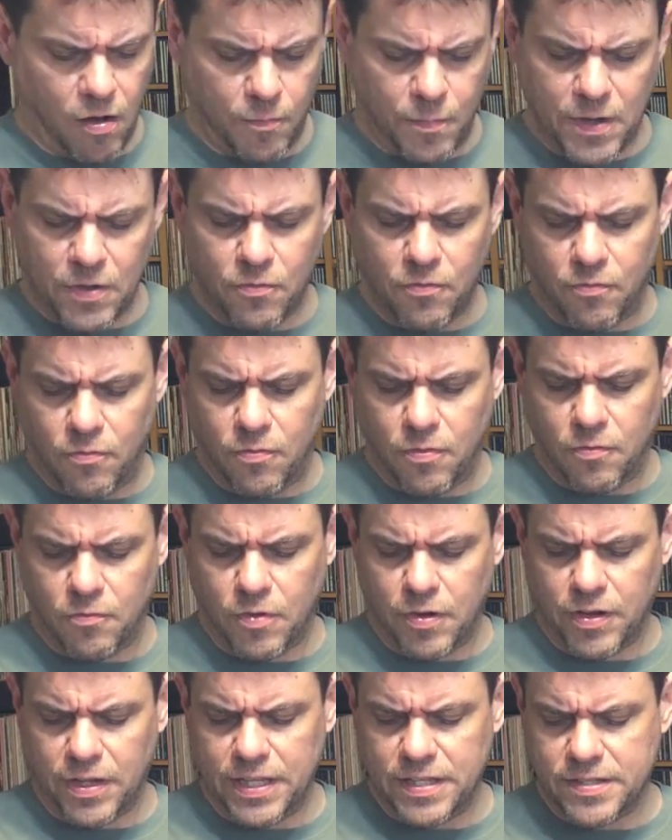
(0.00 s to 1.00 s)
Uh, it's been a,
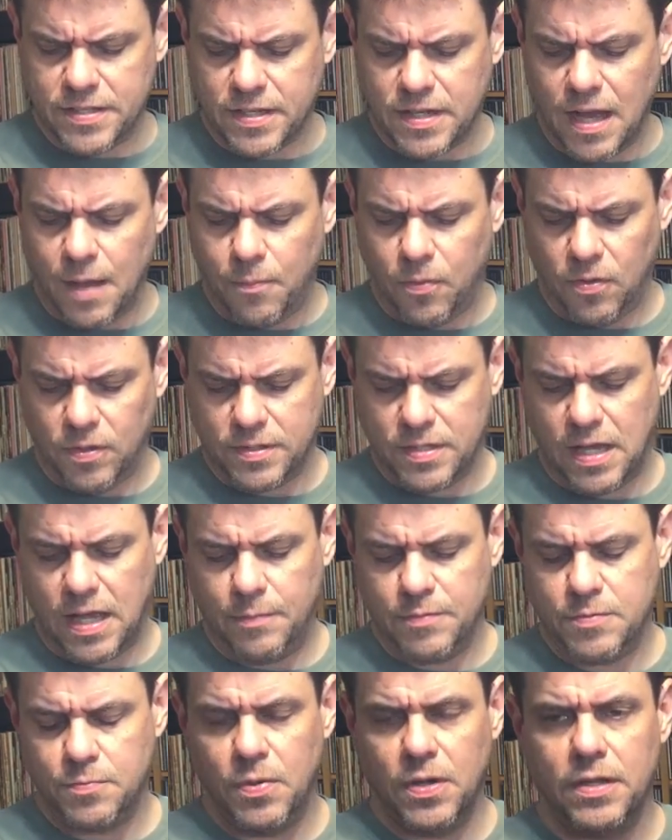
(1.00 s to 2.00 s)
released a couple of
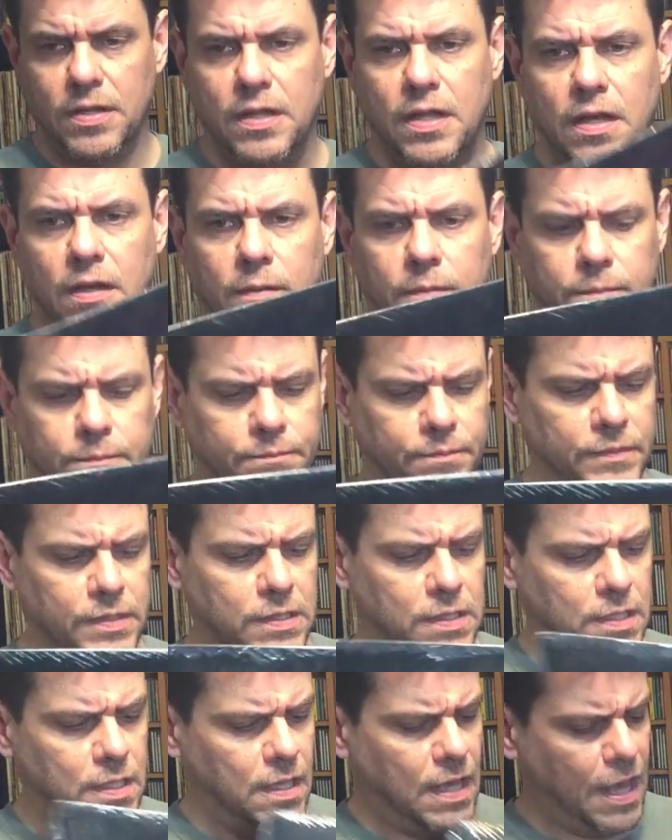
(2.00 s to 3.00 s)
times, but um,
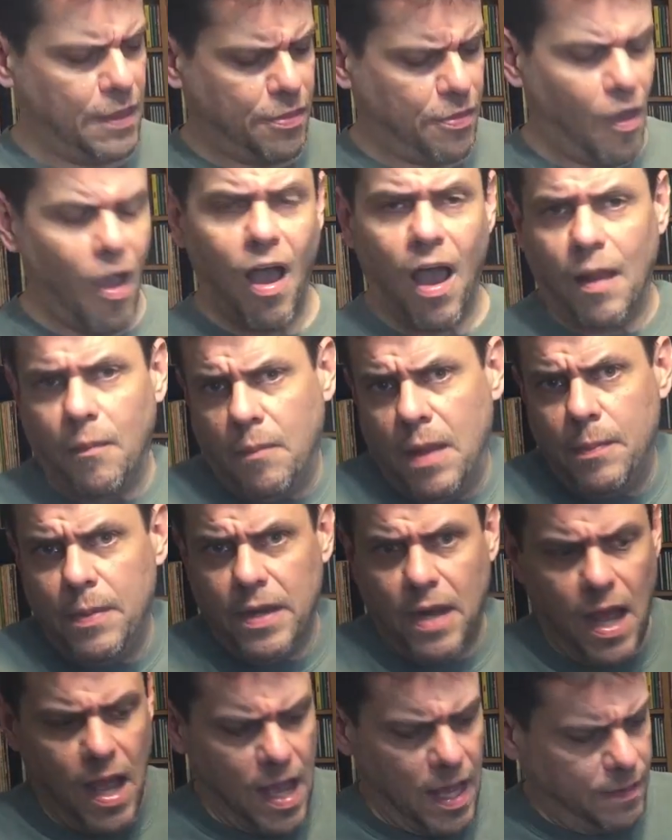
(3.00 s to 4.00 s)
I thought, maybe
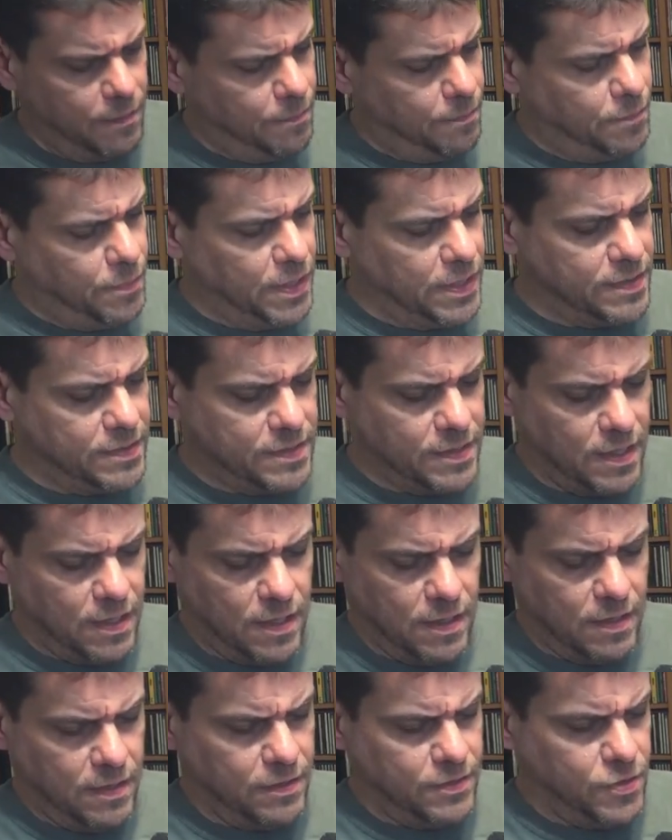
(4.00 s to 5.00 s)
not. But
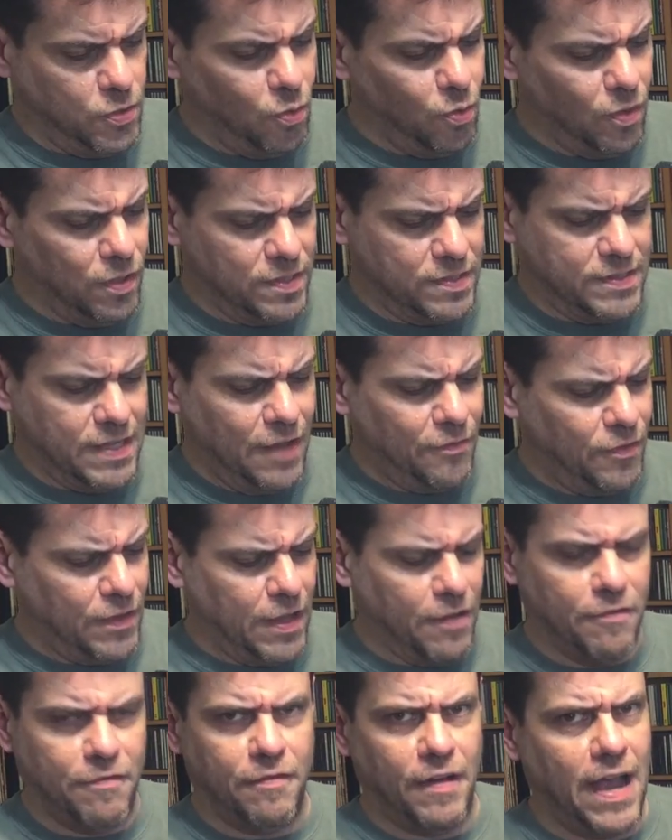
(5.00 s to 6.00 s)
uh, Tool is definitely
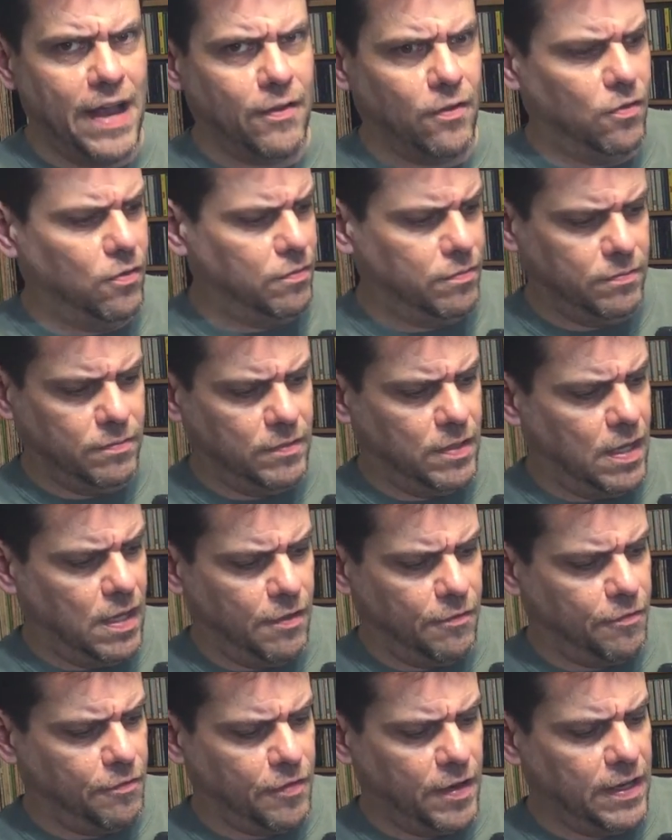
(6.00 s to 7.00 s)
a vinyl
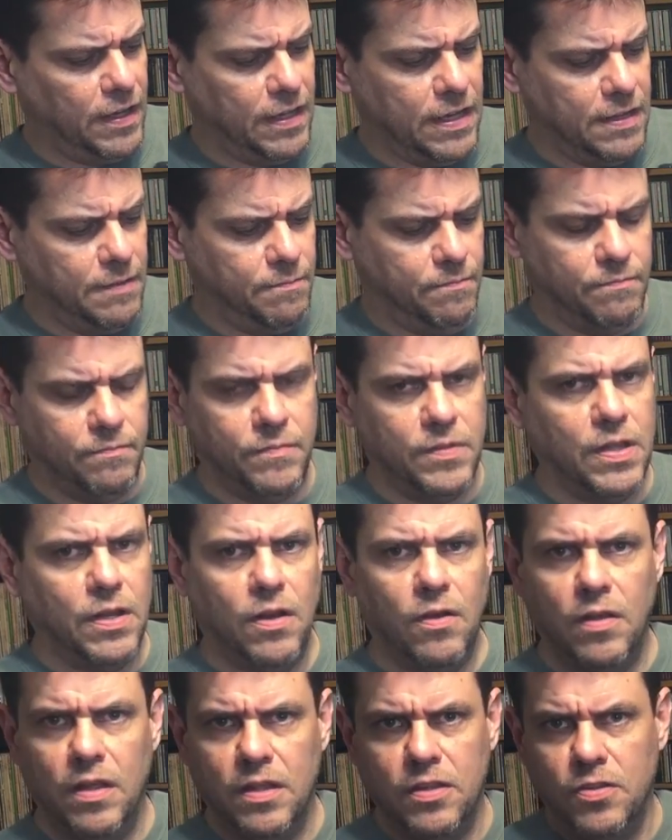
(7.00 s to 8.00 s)
uh, friendly, you
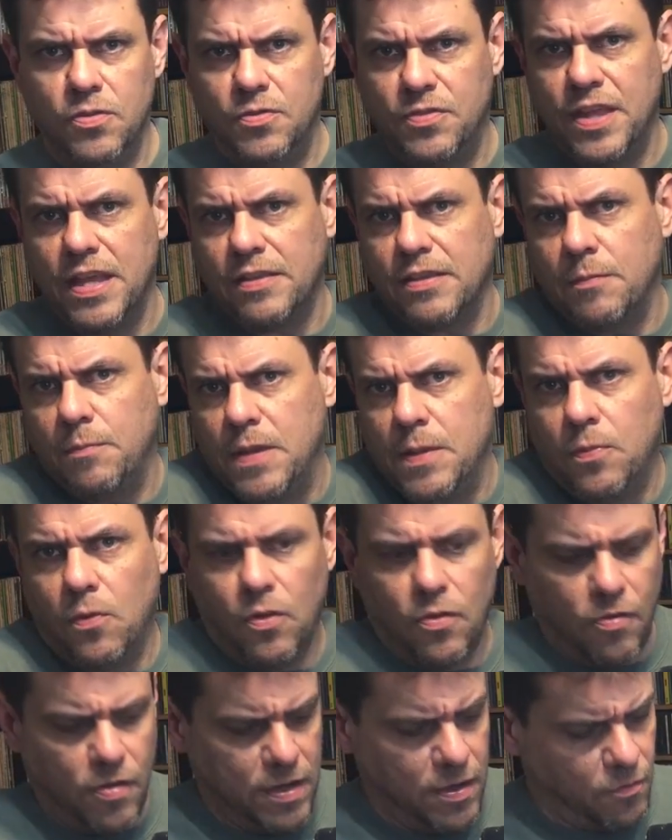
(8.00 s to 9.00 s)
know, you'd think that
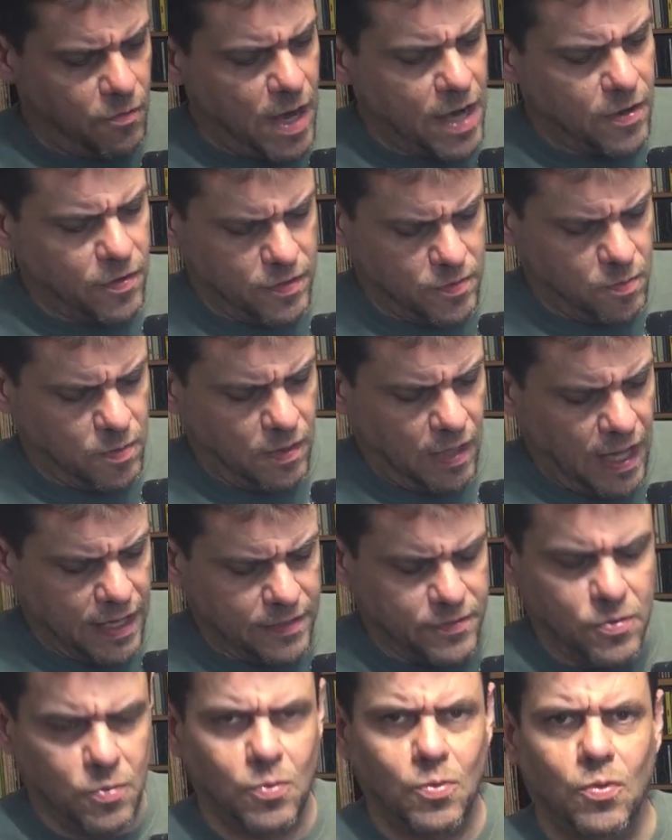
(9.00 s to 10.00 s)
people are into records would
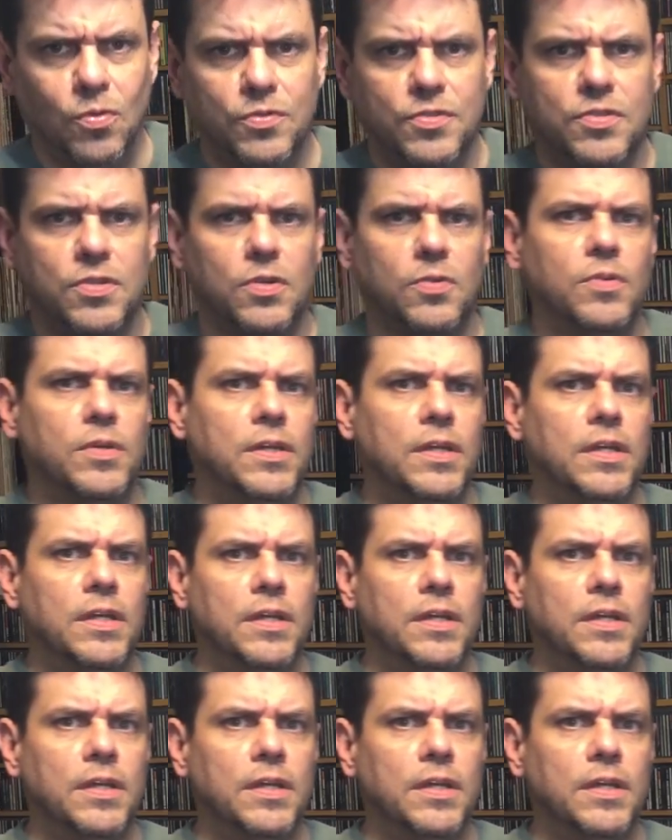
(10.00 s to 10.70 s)
like Tool, so